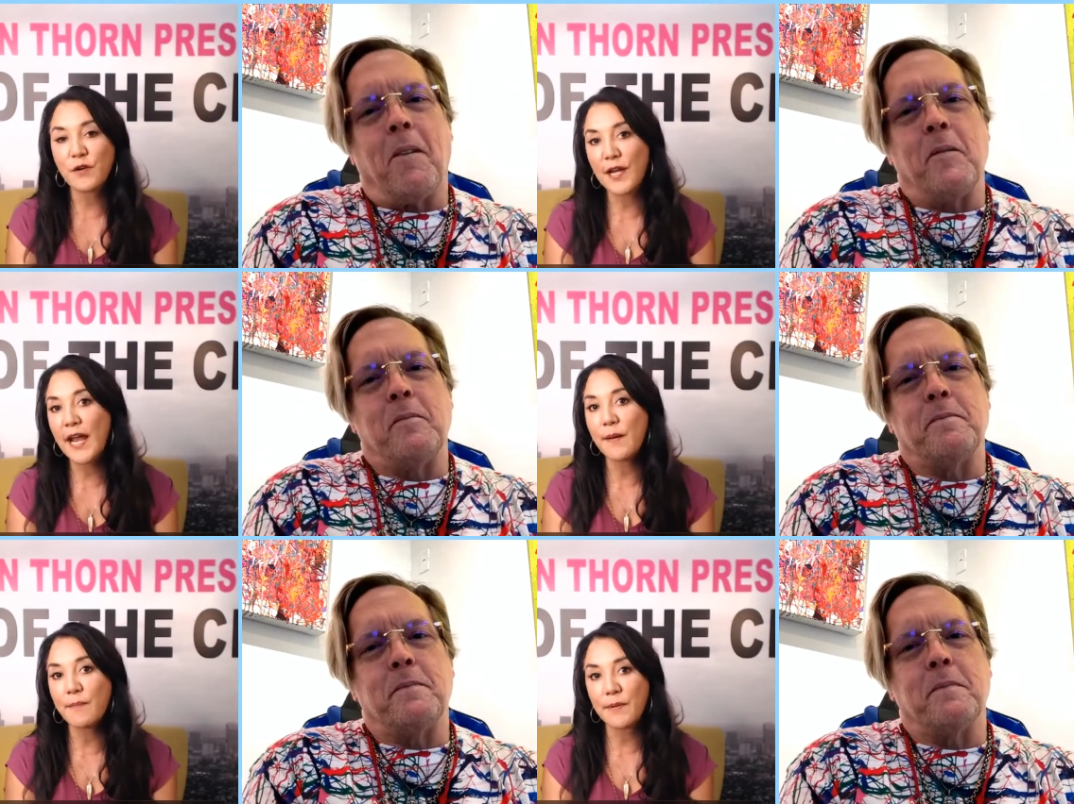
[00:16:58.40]

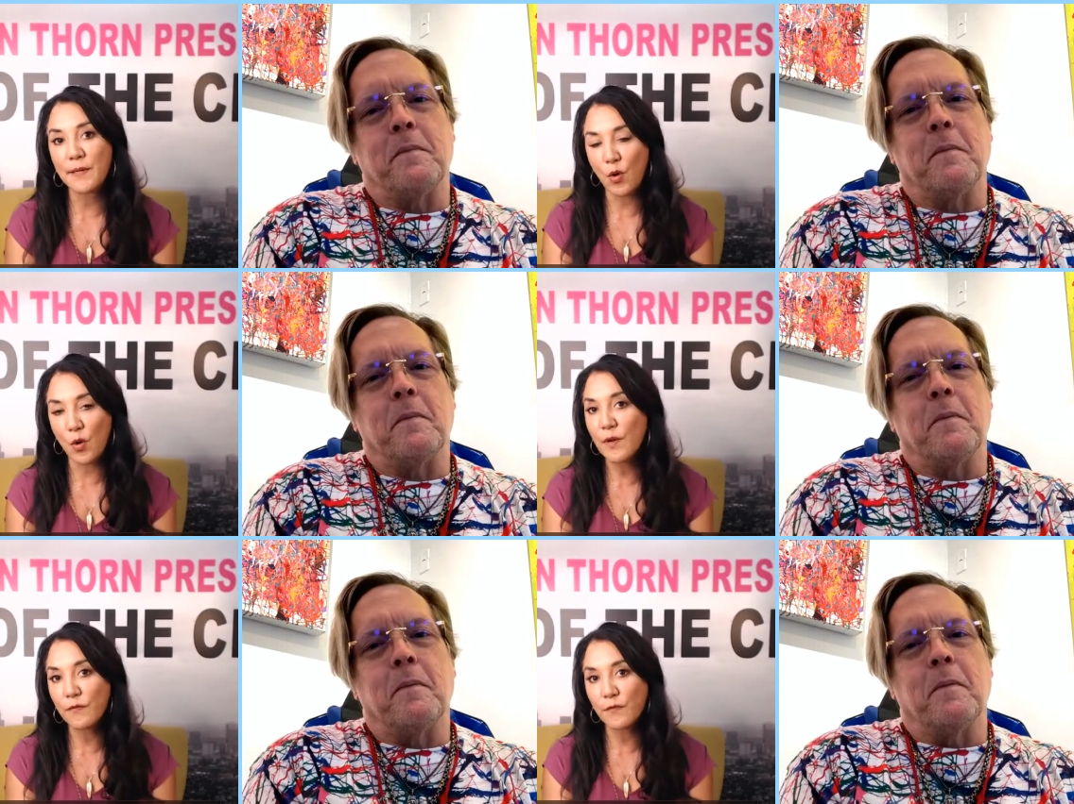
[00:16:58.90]
Speaker 1: happy
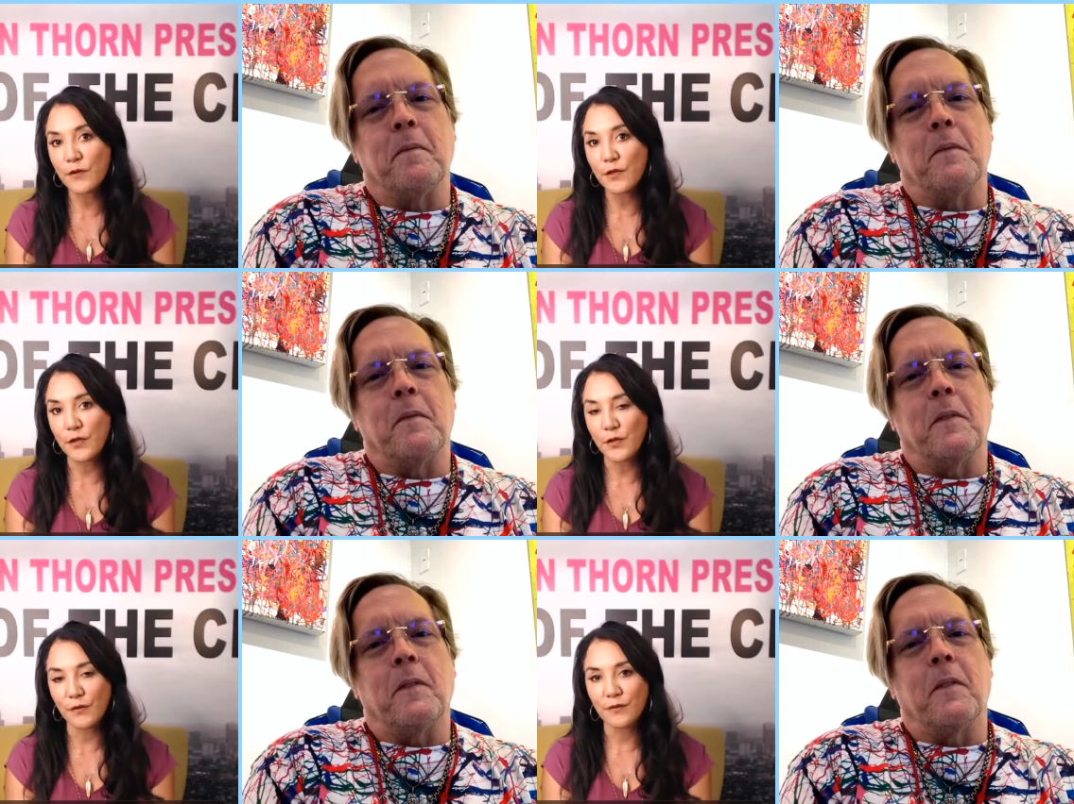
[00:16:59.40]
moment for
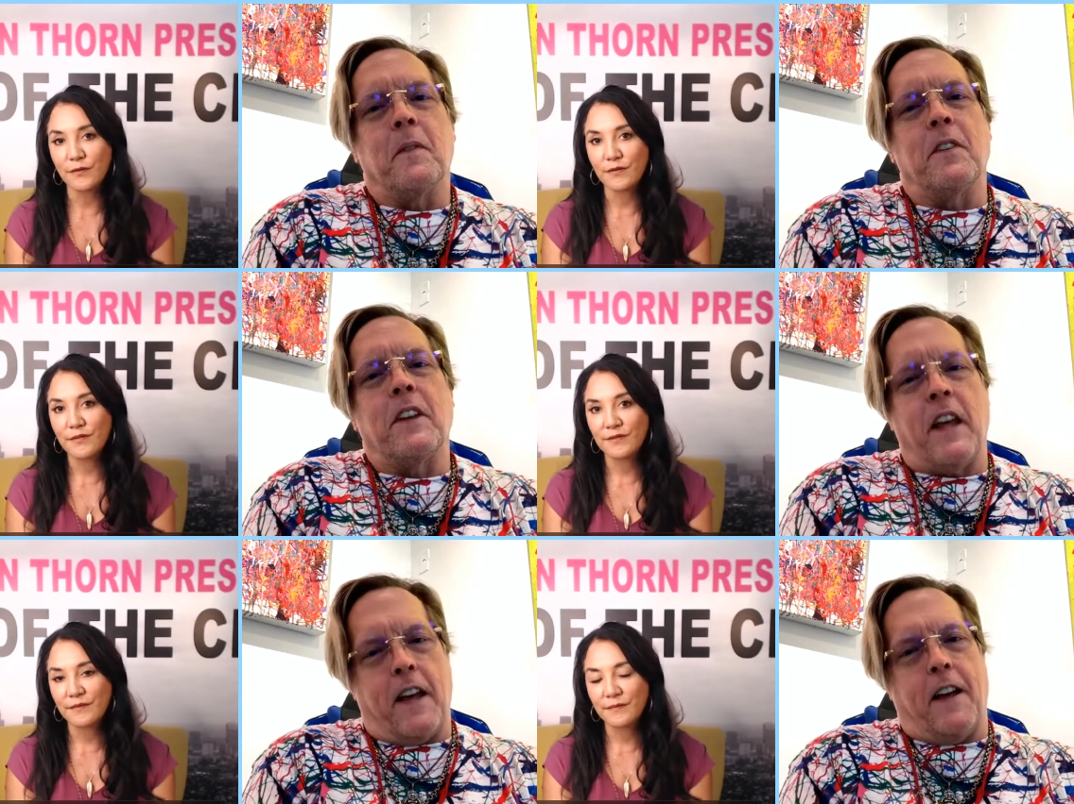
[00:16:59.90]
you.
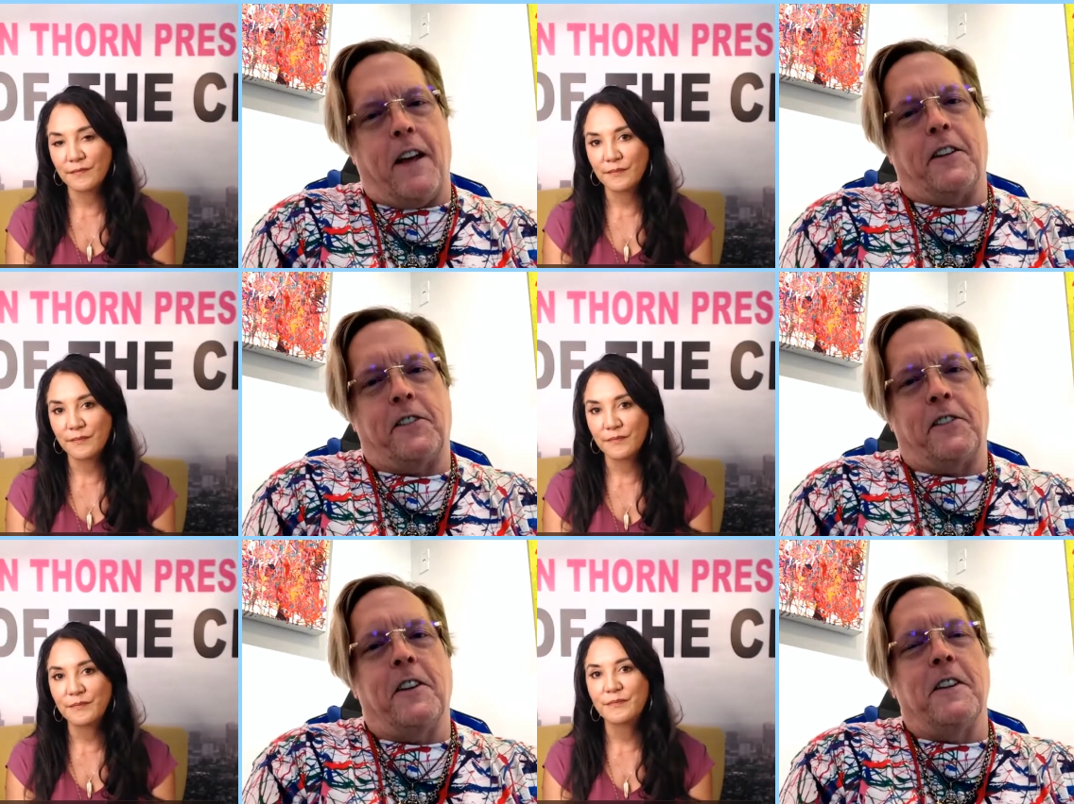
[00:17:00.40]

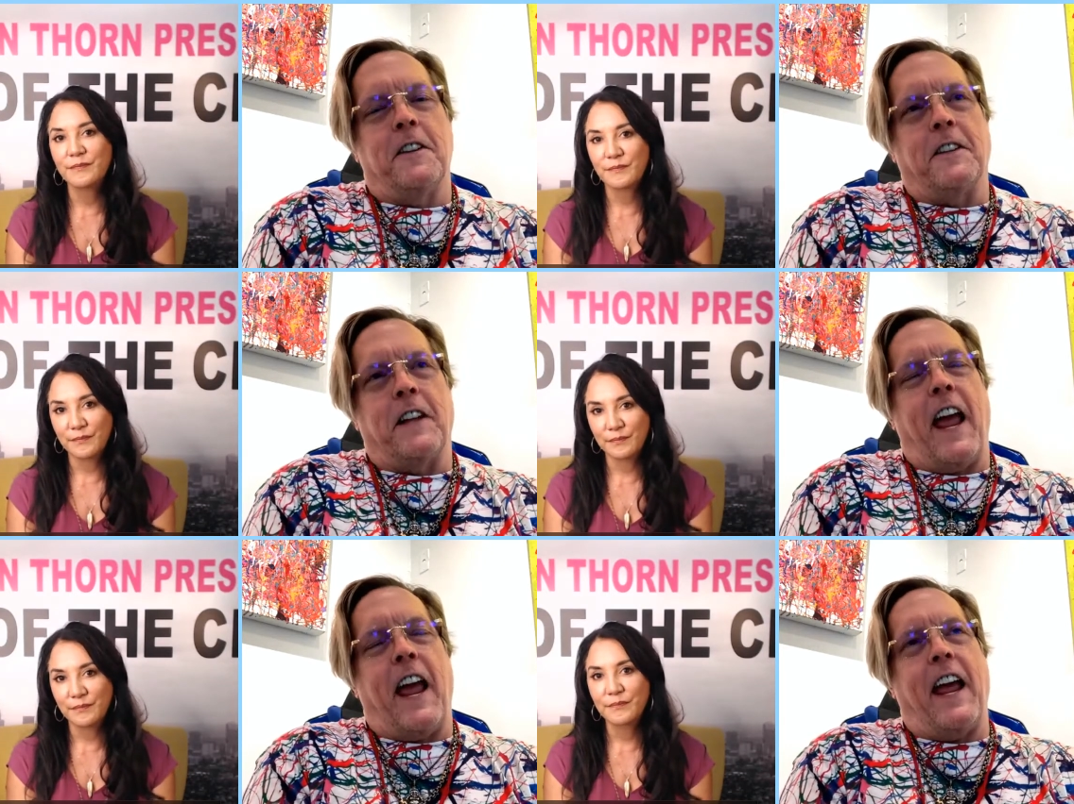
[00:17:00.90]
Speaker 2: Yes,
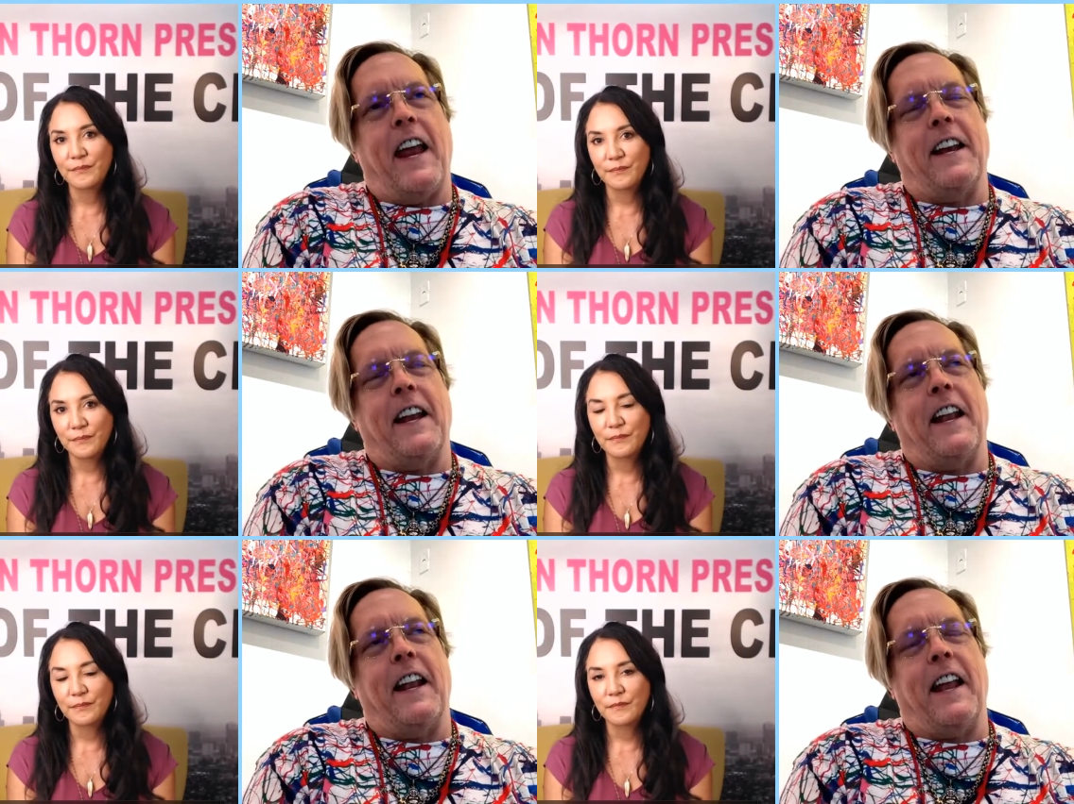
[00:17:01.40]
and
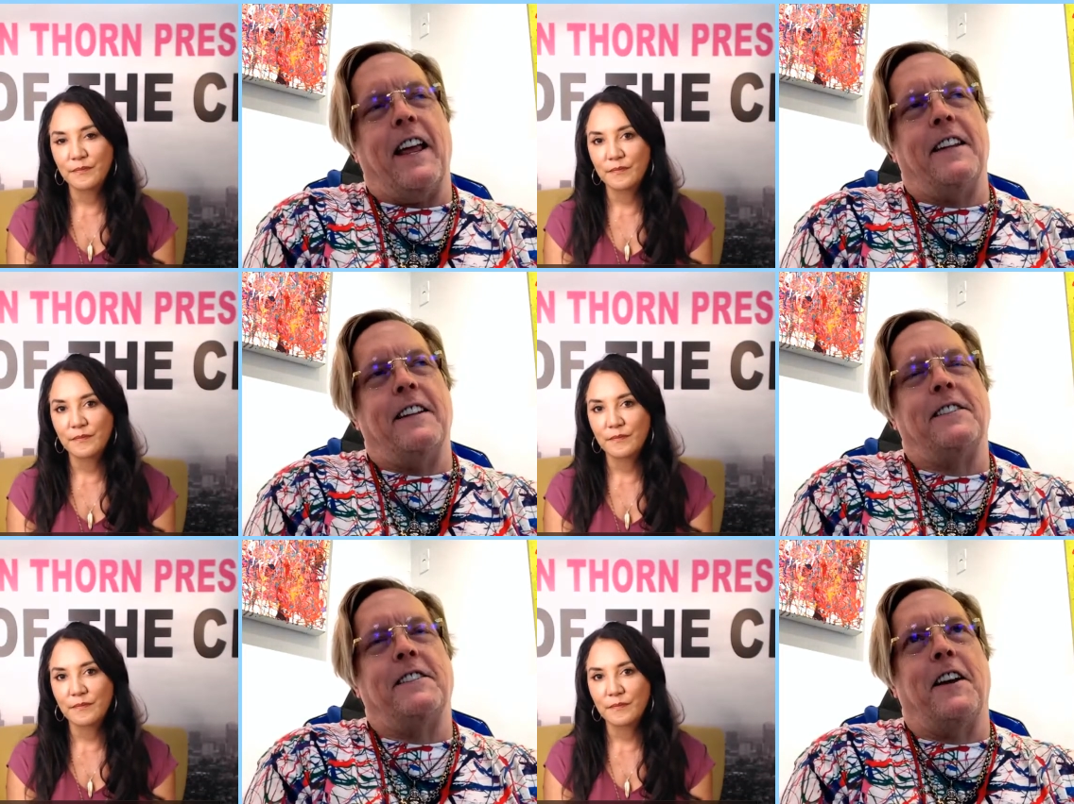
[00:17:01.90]

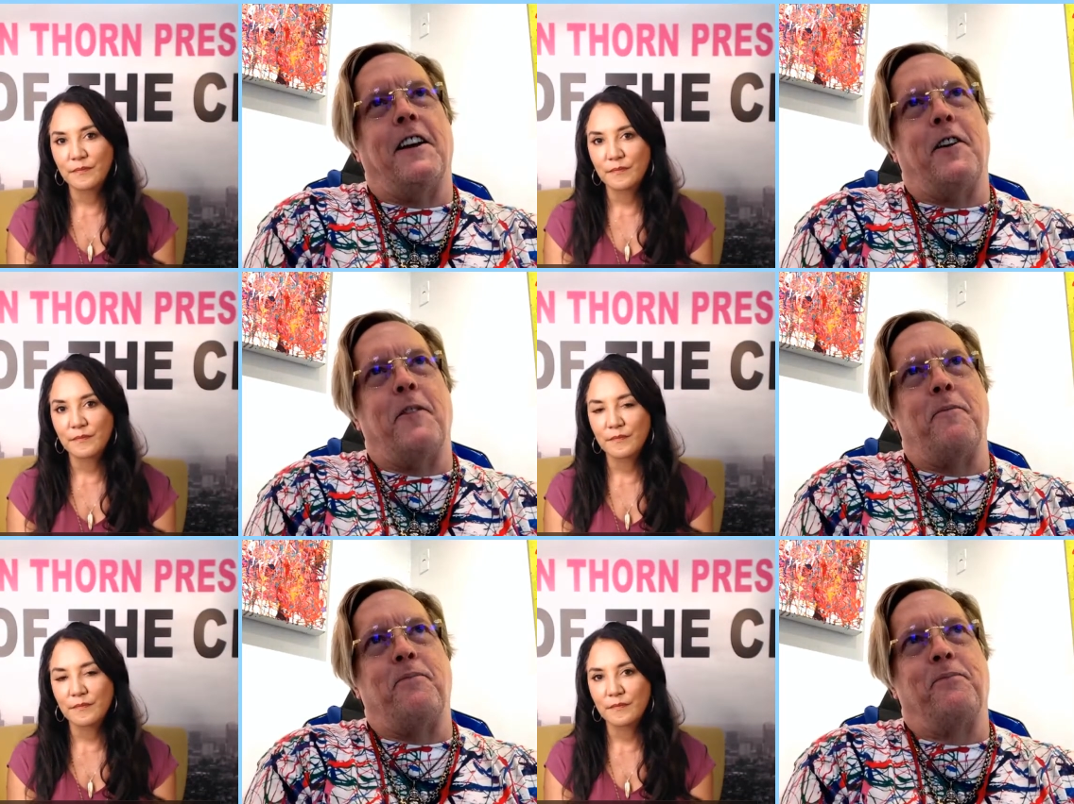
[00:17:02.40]
his
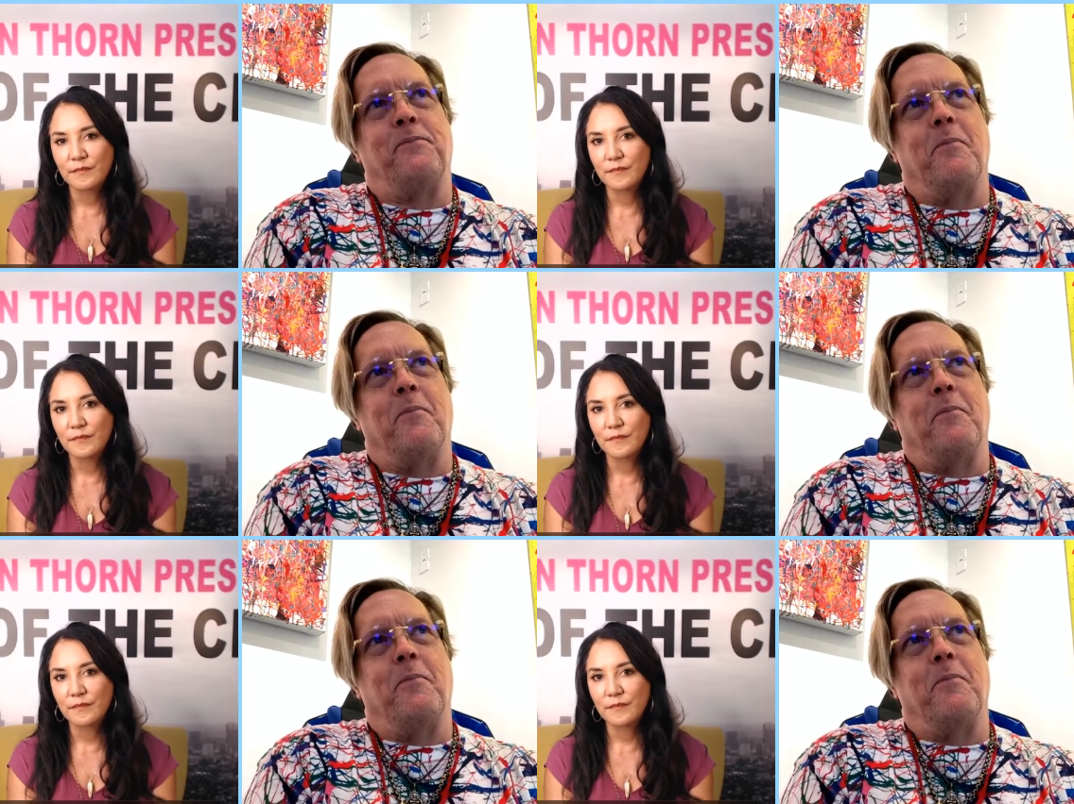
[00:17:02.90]
um,